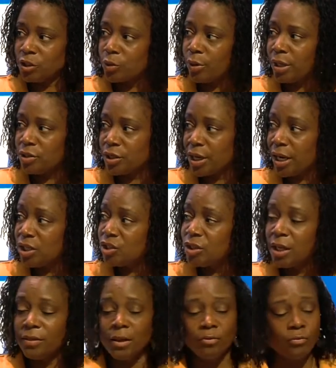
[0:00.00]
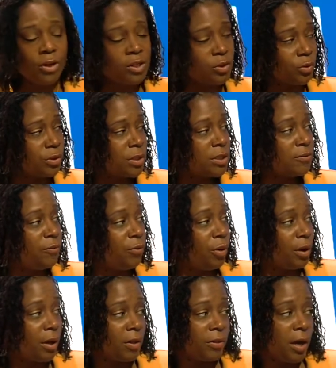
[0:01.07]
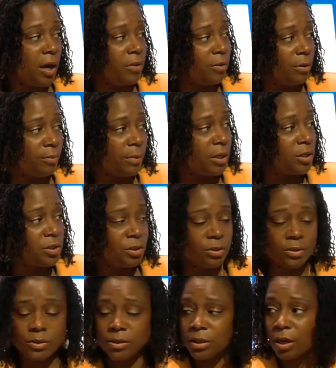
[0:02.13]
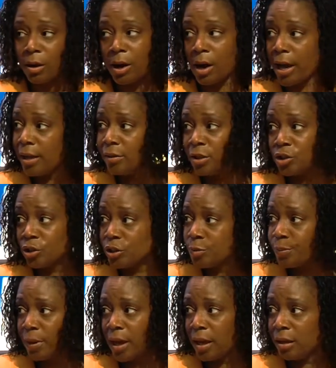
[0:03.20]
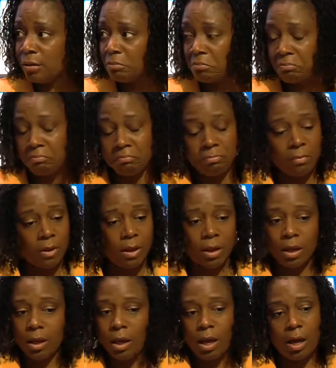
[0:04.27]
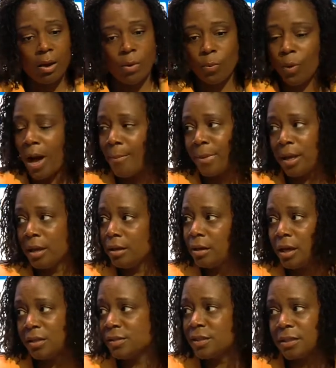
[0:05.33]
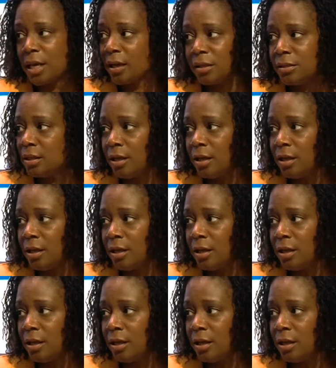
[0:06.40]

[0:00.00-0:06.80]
education and then resources for the other ministers in the church plant, I mean, it's second to none.